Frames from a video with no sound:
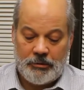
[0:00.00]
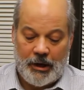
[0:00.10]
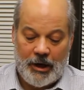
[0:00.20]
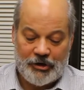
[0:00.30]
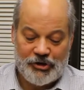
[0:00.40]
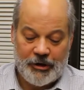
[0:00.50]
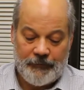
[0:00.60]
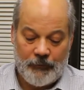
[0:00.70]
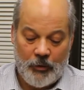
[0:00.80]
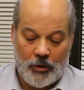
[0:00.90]
Actually,
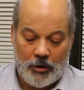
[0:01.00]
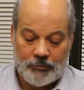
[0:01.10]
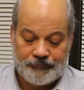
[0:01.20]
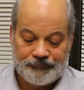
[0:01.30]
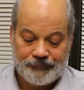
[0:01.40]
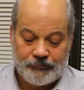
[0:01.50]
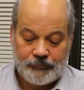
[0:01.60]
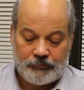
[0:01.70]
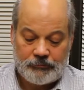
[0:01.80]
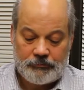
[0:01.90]
for
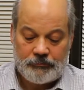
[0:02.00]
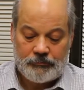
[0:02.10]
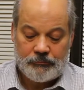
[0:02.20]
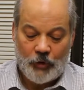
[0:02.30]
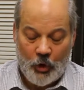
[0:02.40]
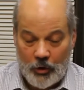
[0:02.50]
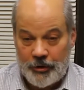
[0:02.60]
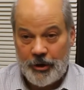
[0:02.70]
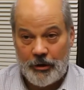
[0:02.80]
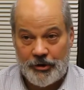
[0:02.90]

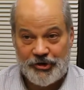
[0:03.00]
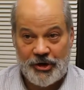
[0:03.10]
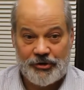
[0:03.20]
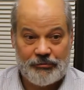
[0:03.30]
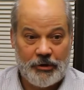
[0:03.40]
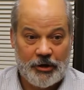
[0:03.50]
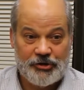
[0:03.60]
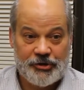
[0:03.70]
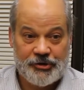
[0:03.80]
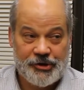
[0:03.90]
ordinary sentence
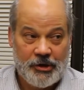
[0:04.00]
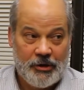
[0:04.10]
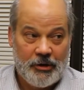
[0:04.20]
reductions,